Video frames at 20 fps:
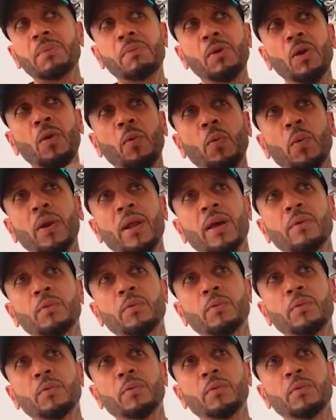me of when I
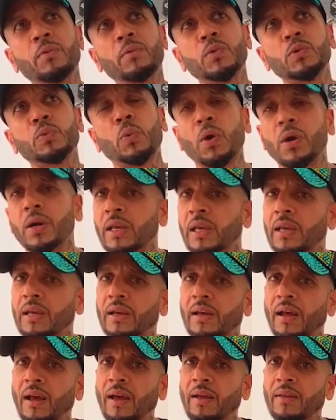was working.
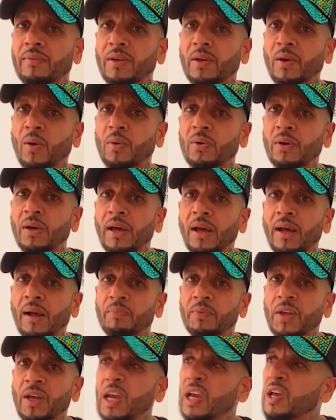You know,
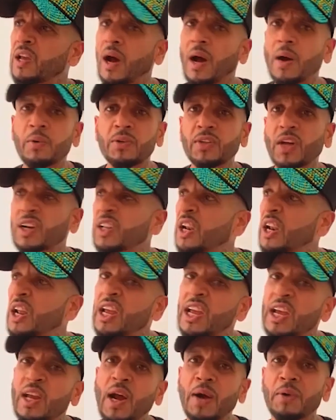8 hours. I did
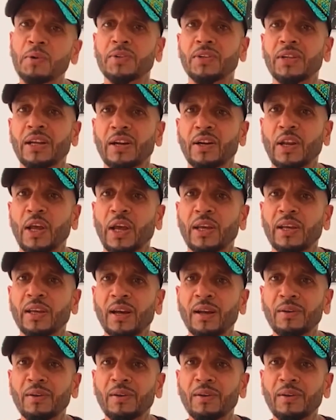8 hours in a day.